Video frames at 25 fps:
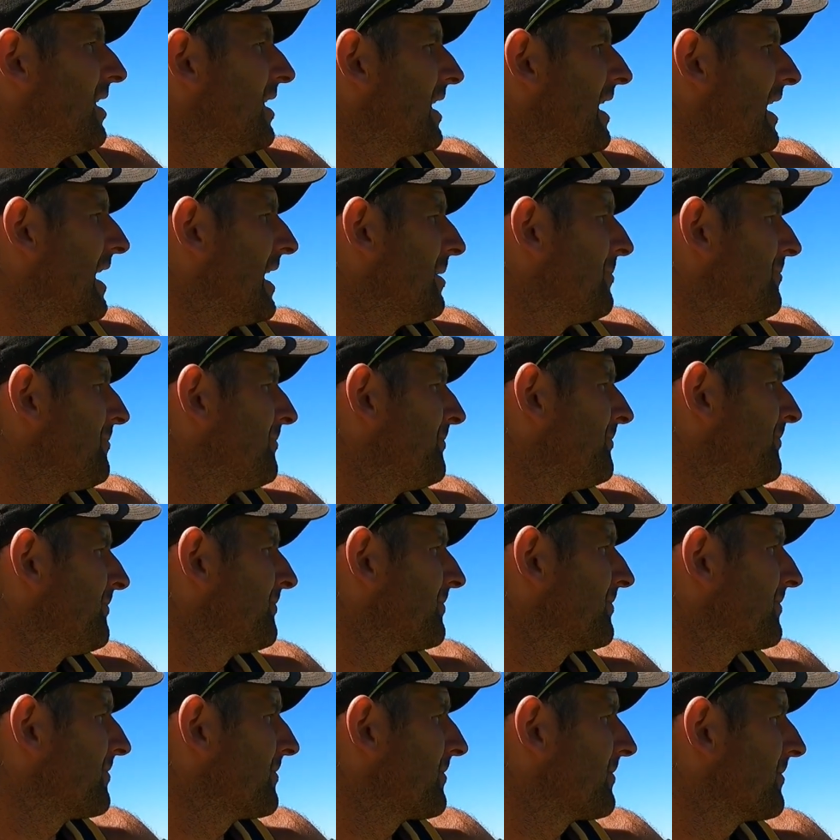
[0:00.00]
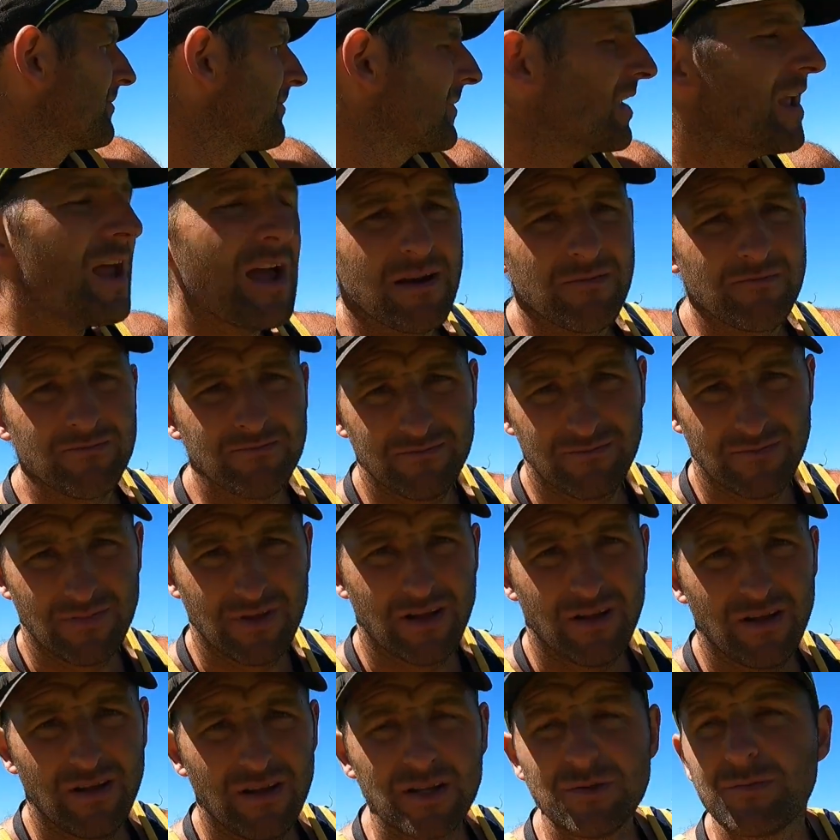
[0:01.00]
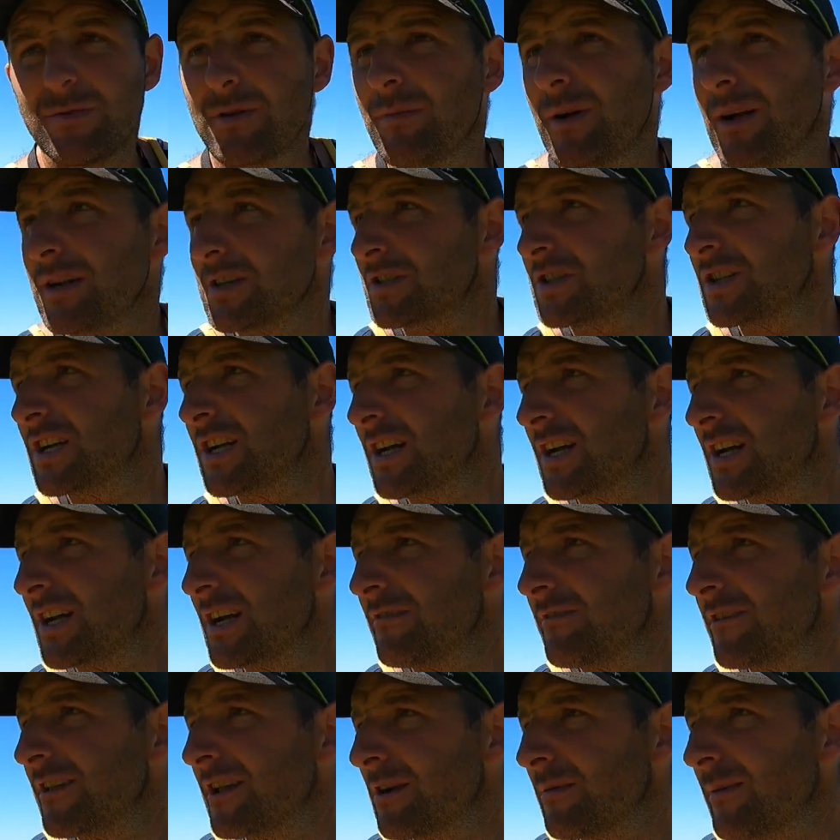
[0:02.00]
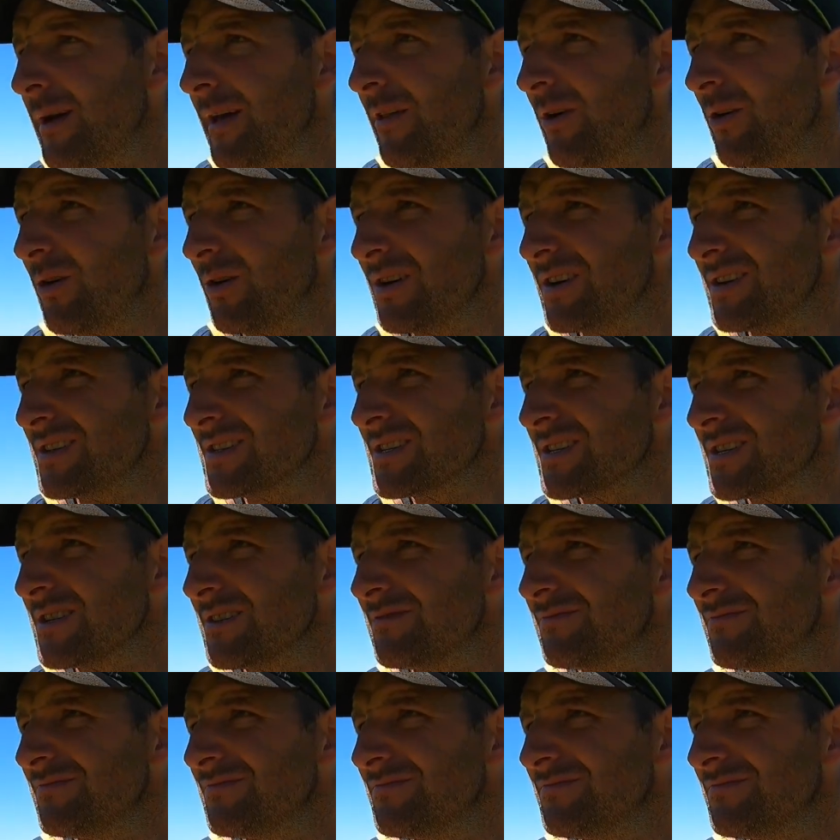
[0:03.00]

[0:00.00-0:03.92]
Yeah, it's pretty much everything about the hoggets.